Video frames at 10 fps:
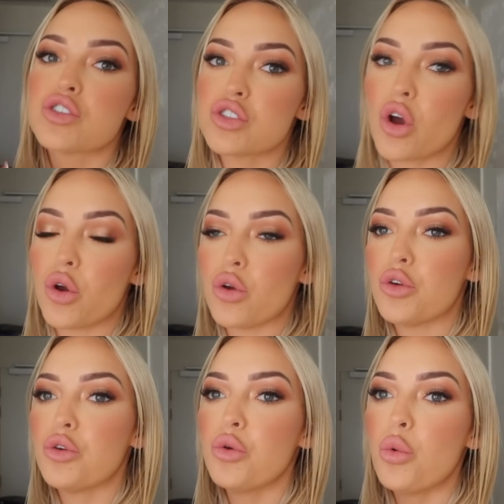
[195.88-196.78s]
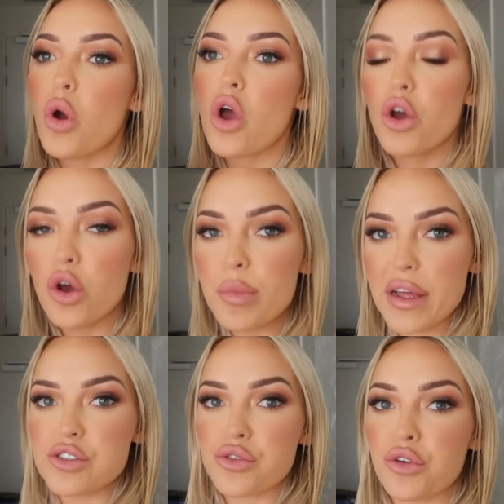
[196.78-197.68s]
so her
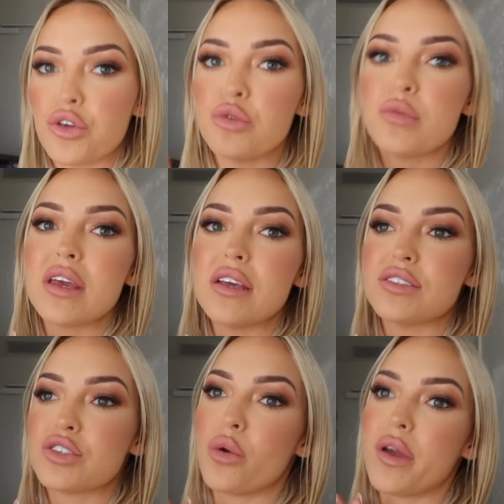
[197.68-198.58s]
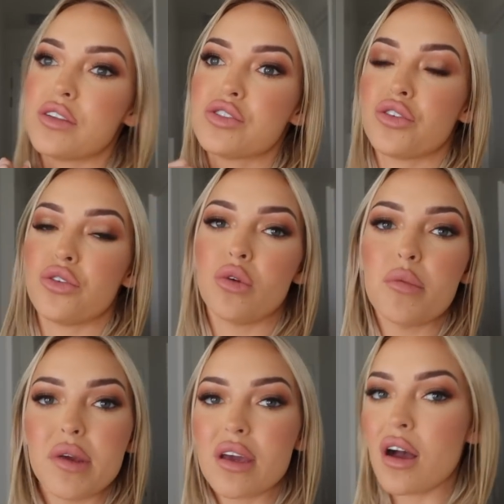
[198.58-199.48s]
bedroom is going to
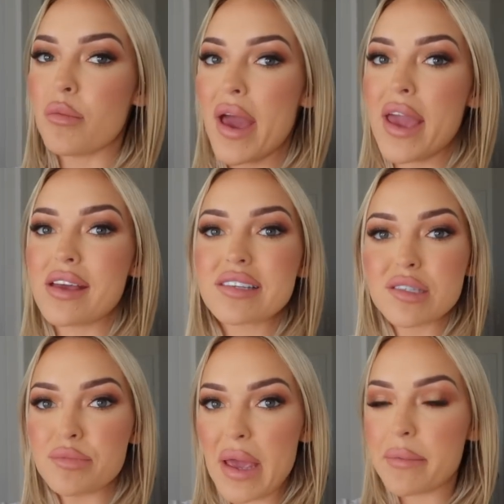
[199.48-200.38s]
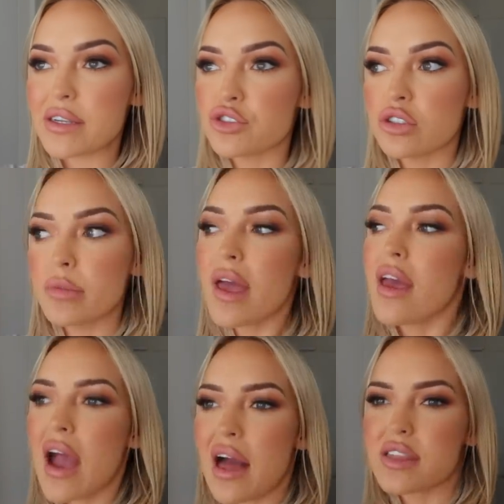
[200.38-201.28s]
become a spare bedroom
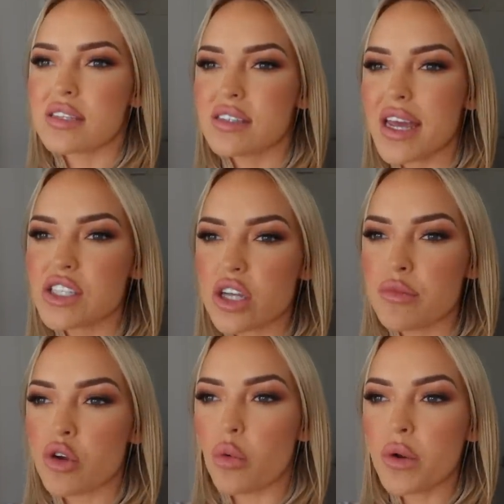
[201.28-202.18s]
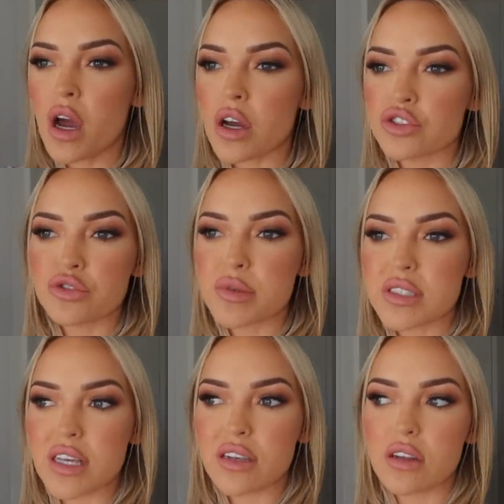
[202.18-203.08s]
at this stage i'm not 100
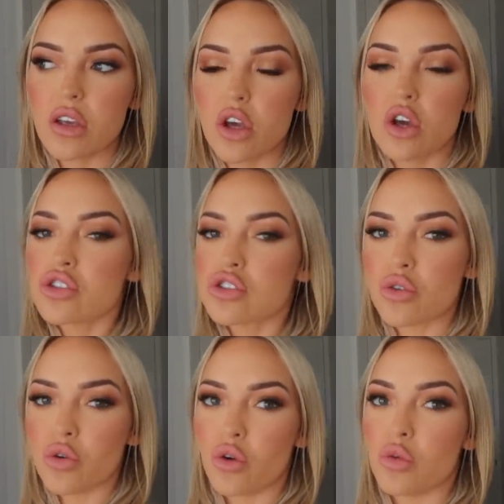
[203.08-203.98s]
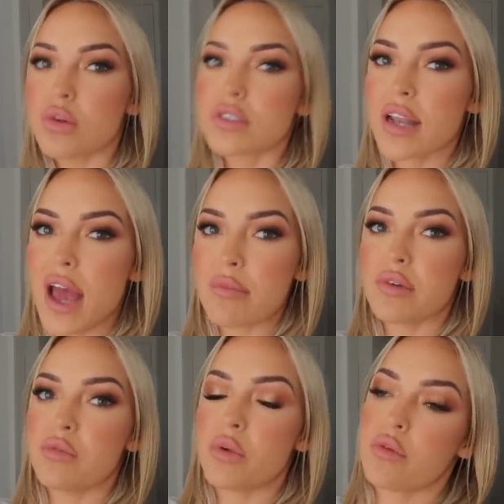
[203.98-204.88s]
percent sure what's going to
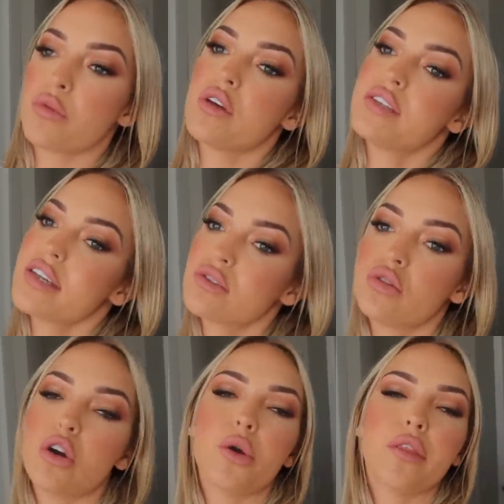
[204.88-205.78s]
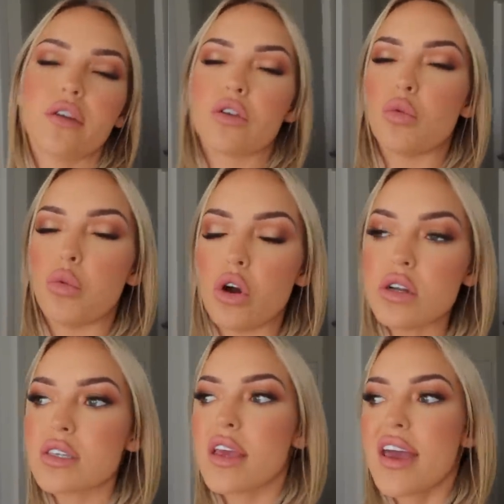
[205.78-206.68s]
happen, whether a desk will go in there or
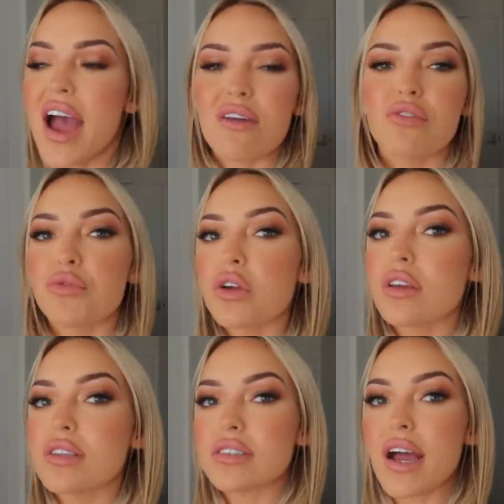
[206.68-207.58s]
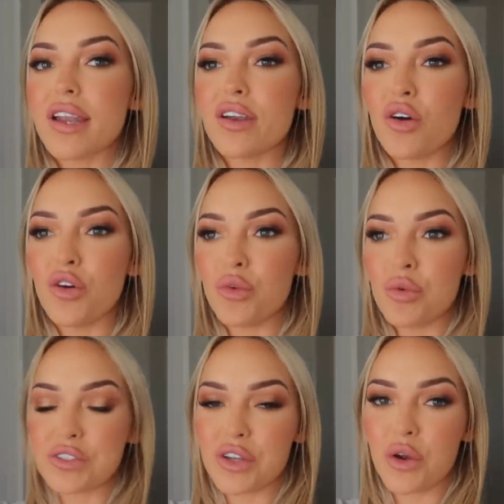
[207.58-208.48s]
what. Haven't really decided on
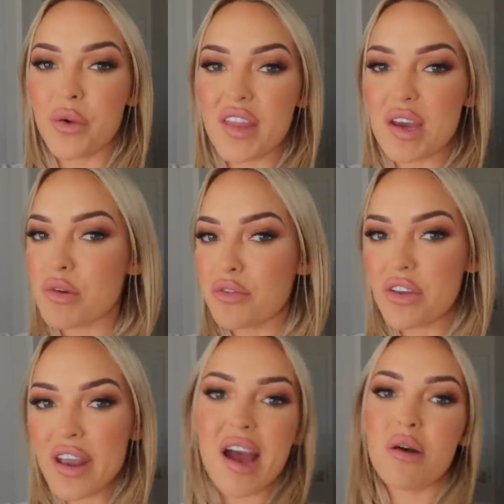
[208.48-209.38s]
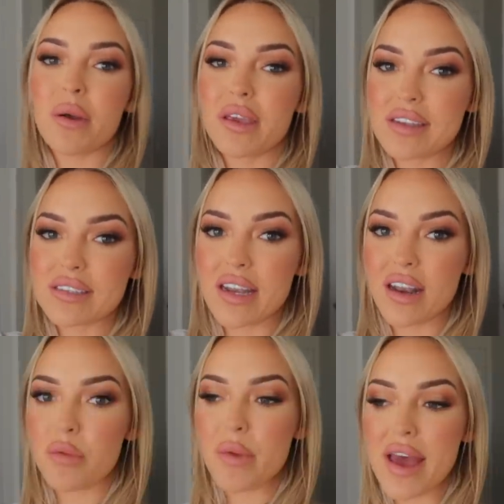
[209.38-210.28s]
what's going to go in there, but for now, I'm going to set it
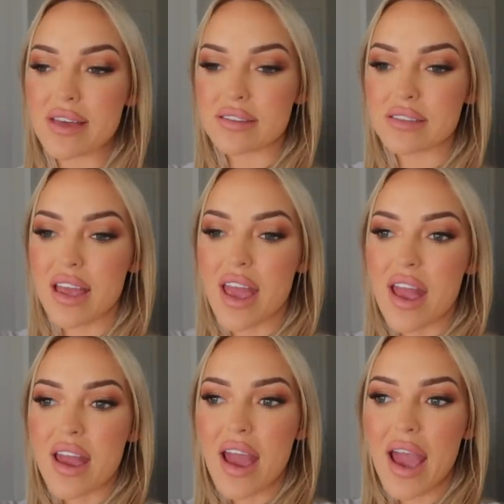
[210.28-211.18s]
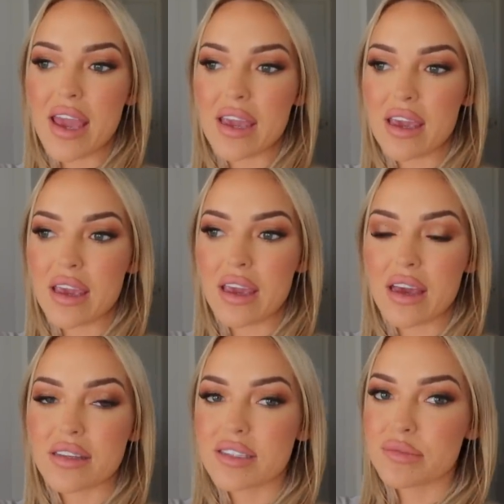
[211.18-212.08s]
up as
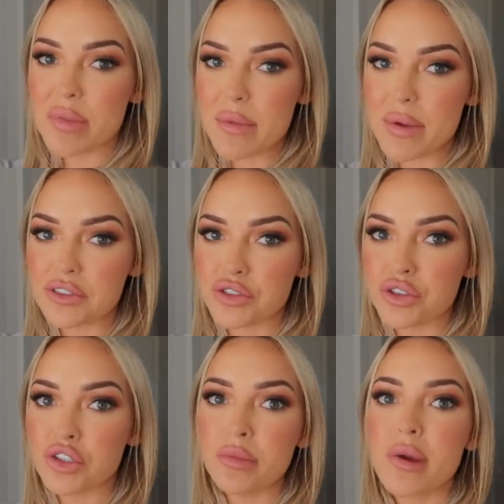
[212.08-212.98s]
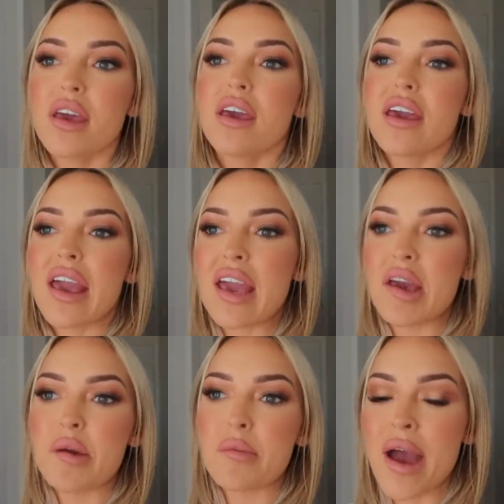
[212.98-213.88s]
a spare bedroom
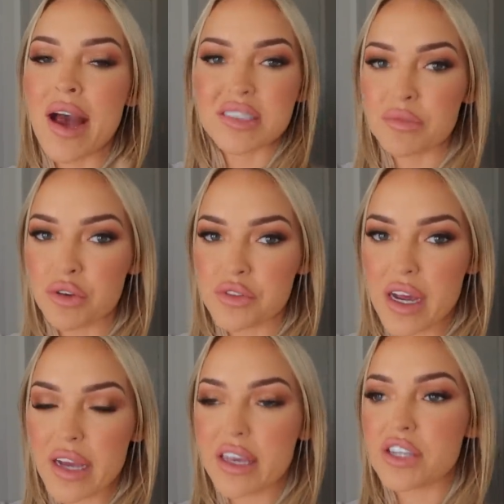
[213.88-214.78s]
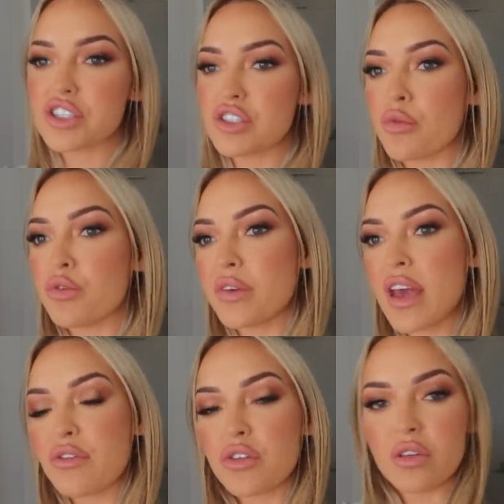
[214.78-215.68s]
and um, hasn't moved out yet she's not moving
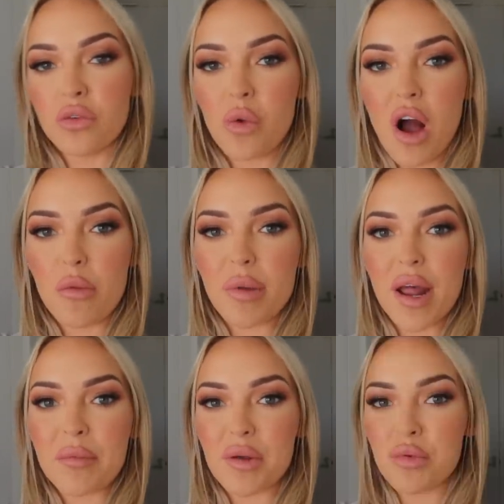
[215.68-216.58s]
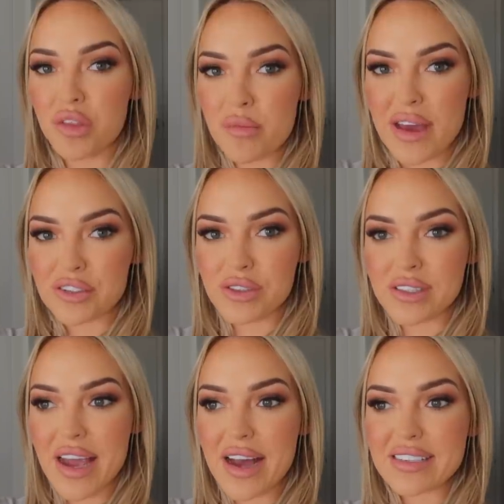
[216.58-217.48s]
out for a little while but i'm going to put the mattress
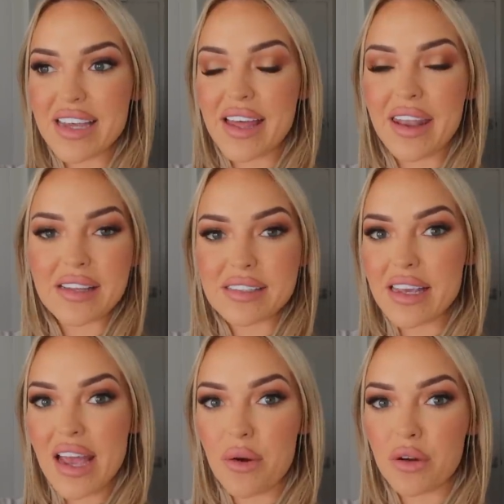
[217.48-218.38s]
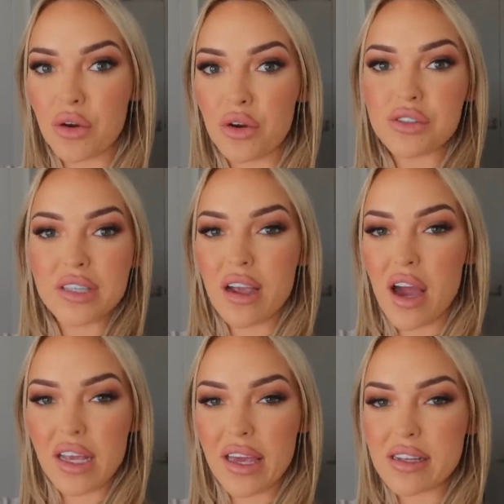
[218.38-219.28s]
out and see how it goes and
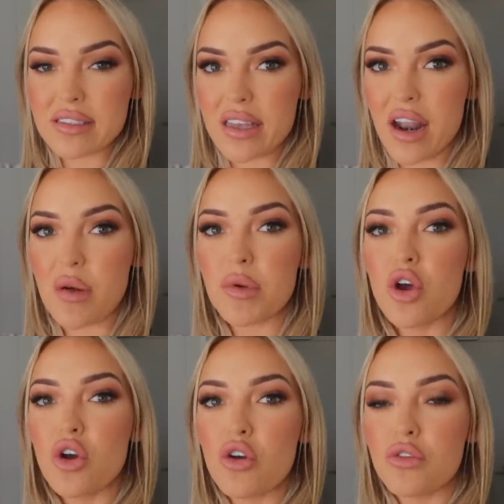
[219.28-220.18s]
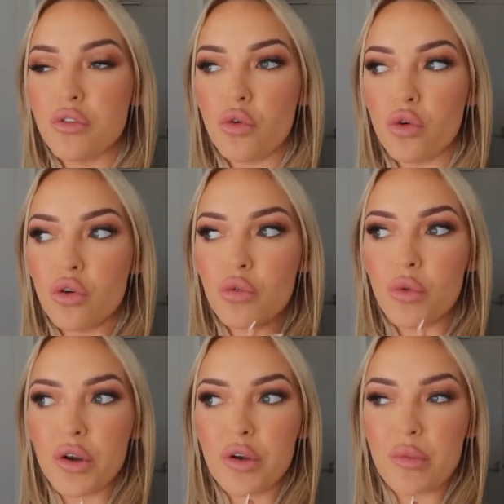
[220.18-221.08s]
kind of get it set up for
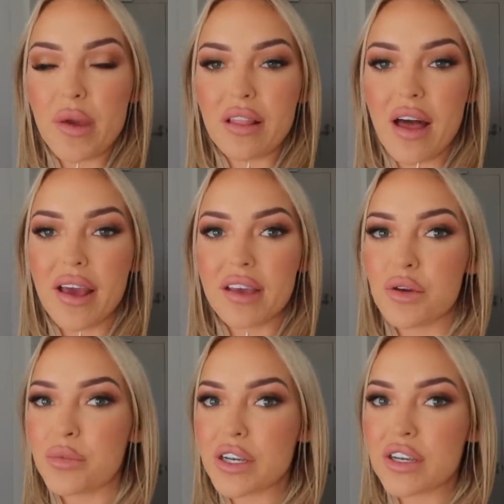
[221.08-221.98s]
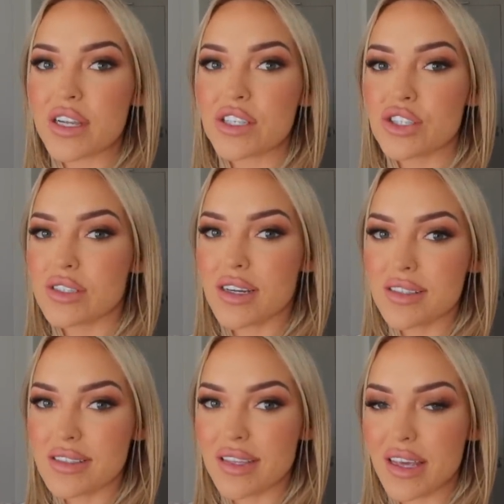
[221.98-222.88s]
what it'll be like when she
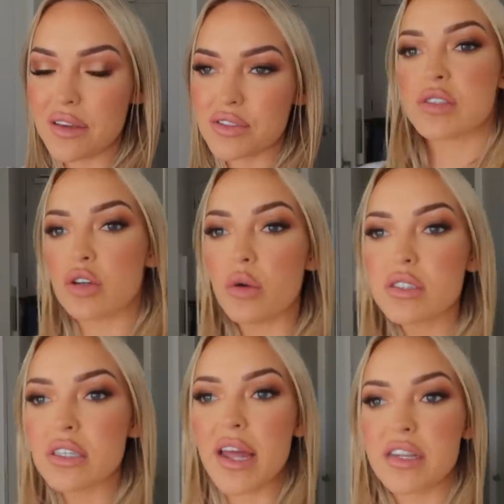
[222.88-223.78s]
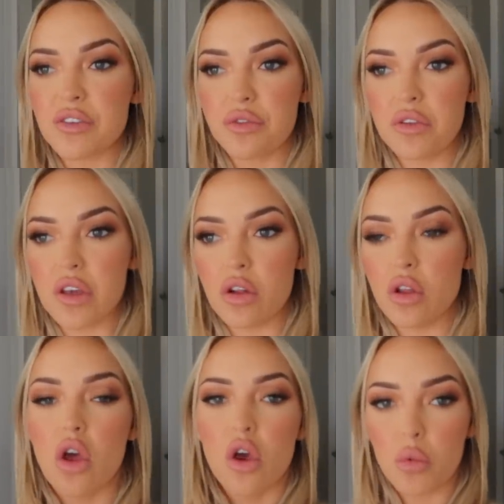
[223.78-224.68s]
does leave so excited to
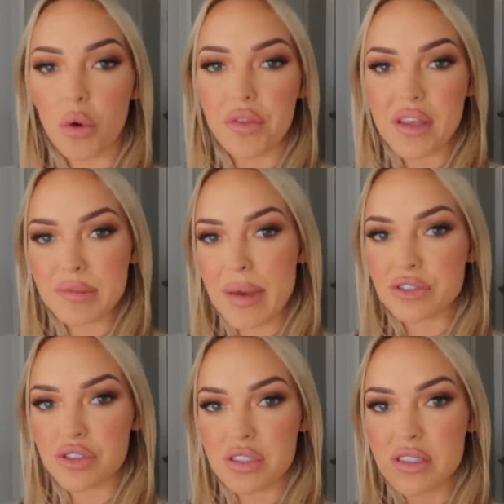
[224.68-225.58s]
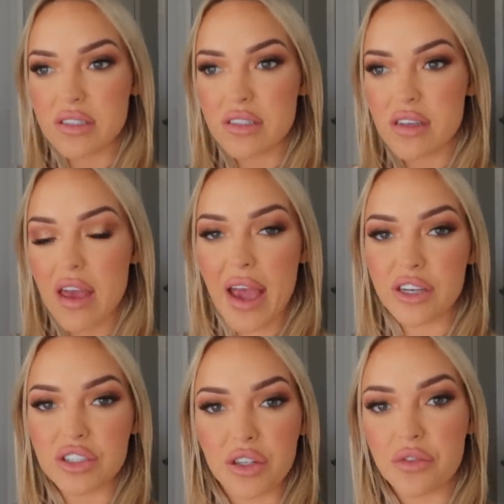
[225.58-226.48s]
feel what these mattresses
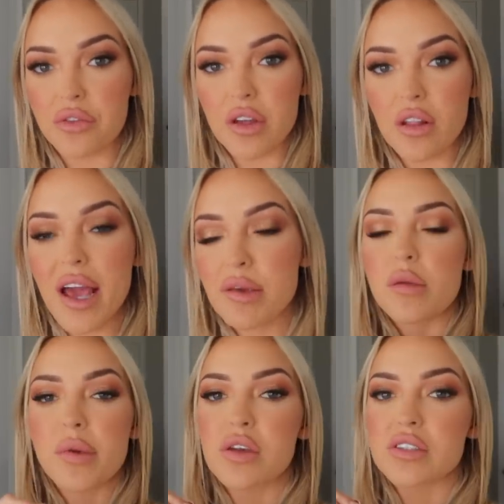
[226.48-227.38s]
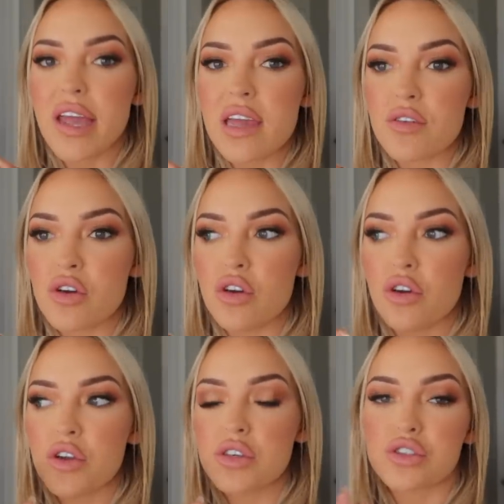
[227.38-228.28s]
actually feel like because i have
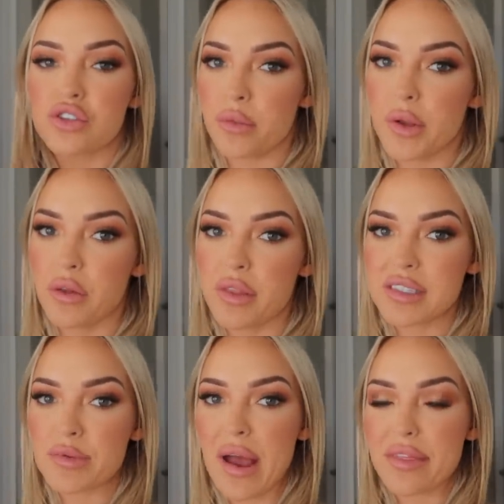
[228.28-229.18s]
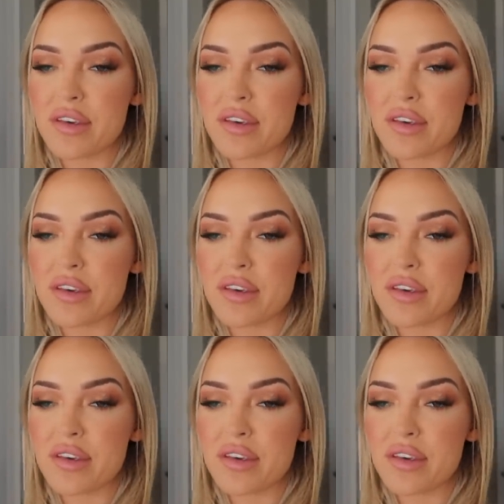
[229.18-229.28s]
heard so many good things about